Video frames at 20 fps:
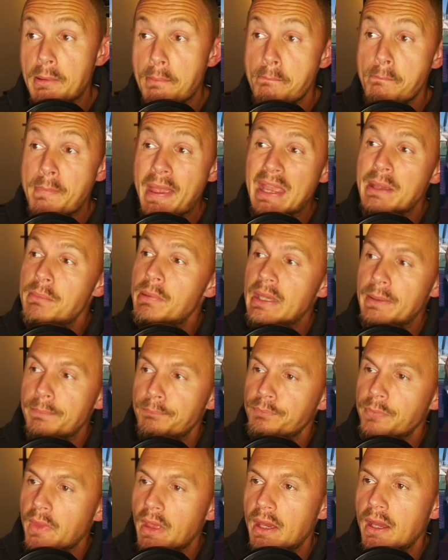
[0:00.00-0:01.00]
maybe.
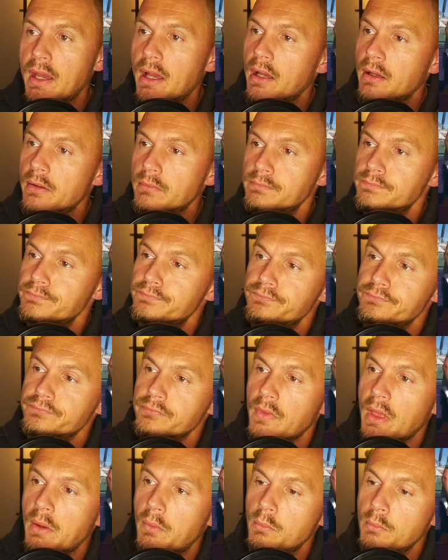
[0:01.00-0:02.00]

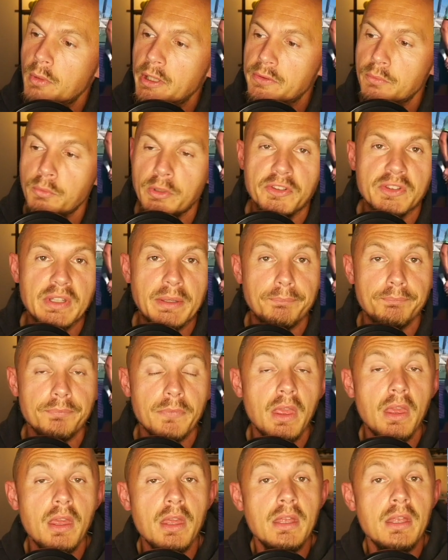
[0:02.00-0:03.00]
But we'll see.
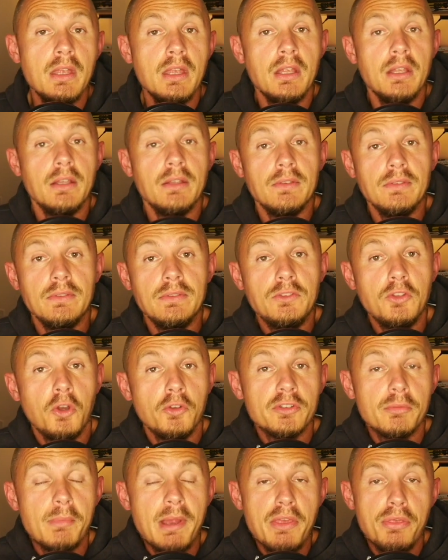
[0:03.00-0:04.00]

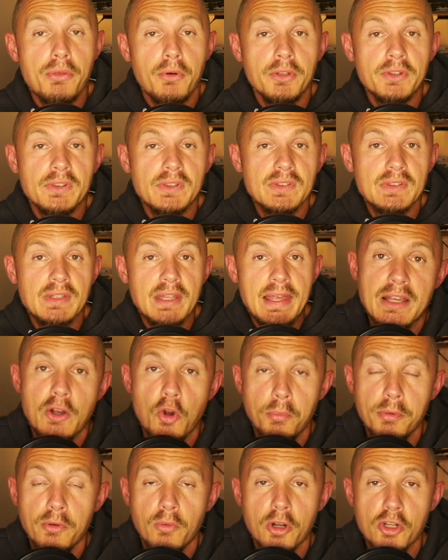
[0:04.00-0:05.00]
Those are my thoughts. I
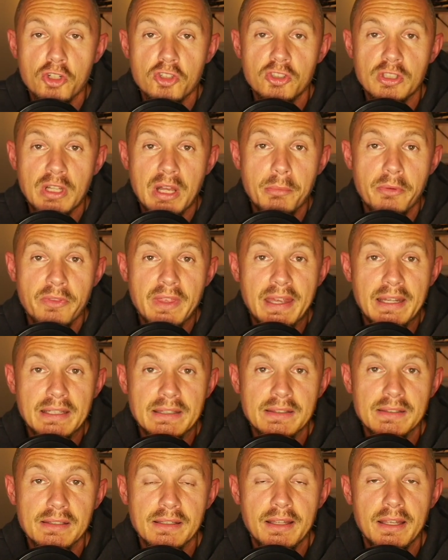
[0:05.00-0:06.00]
hope you watched some of
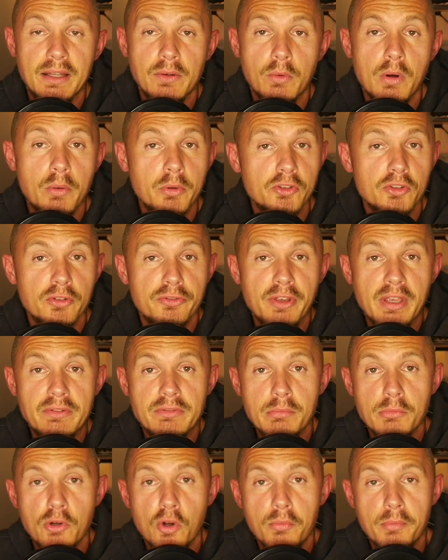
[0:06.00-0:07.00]
that. What was your
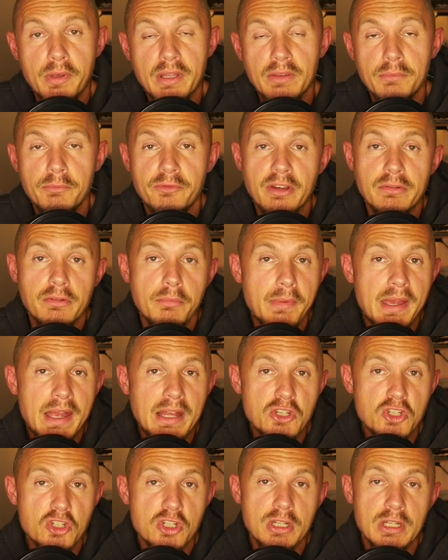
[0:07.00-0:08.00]
favorite moment, favorite
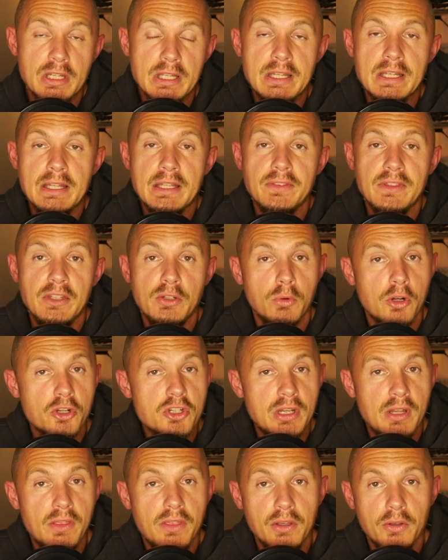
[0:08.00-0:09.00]
match? Did you watch
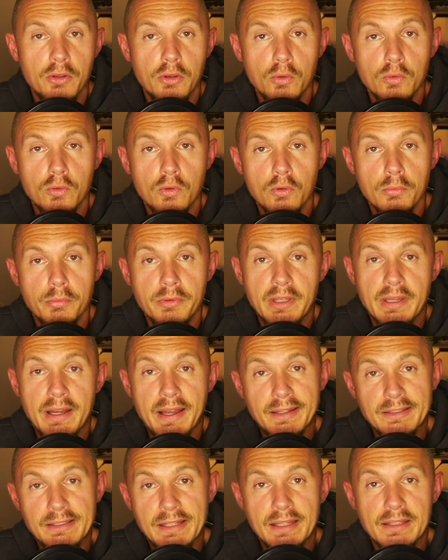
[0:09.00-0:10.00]
anything on YouTube, the
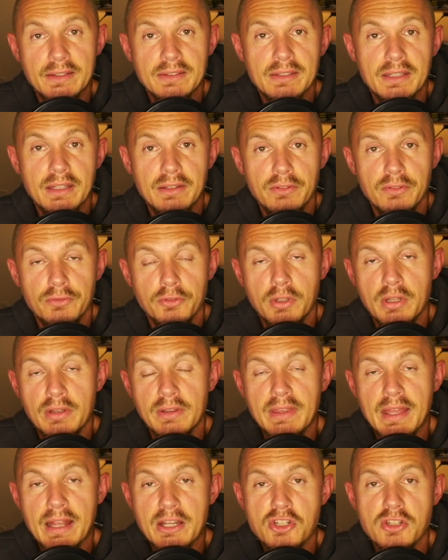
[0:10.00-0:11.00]
highlights, if you didn't
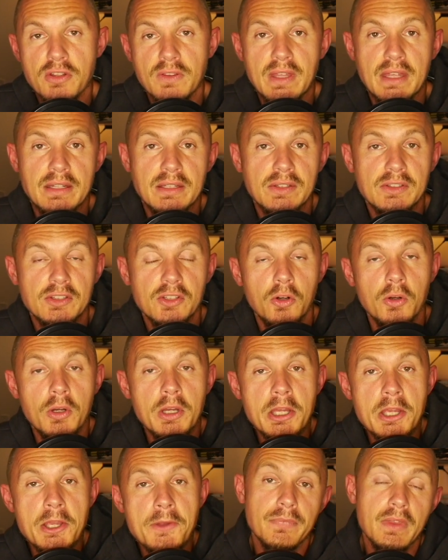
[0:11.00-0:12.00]
catch the tennis? So
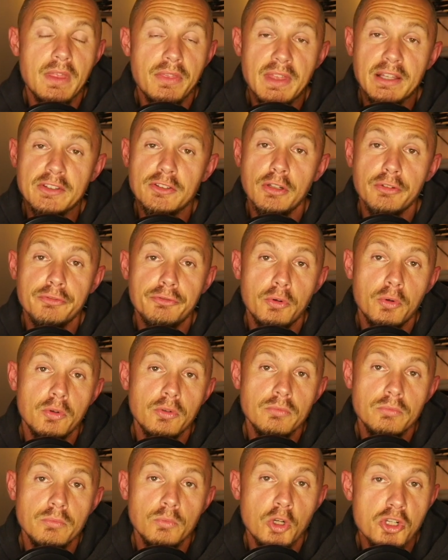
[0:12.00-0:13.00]
thanks a lot for
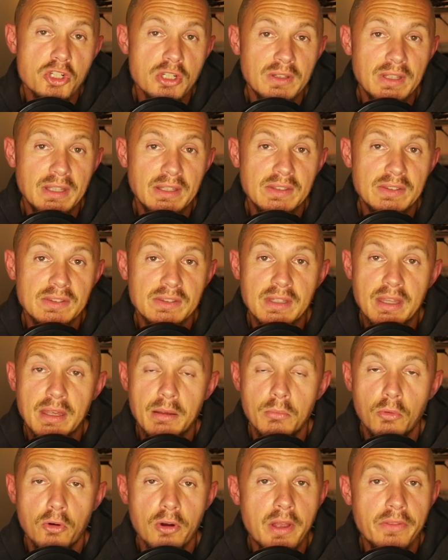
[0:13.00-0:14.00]
watching these.
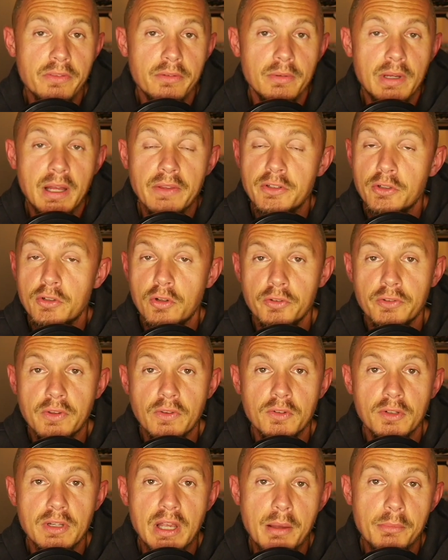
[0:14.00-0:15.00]
More other content
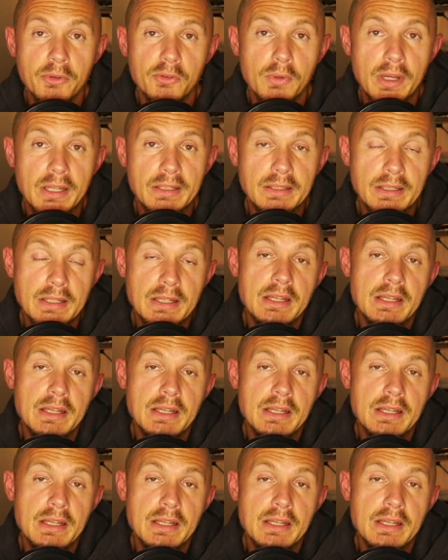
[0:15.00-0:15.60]
to come as well.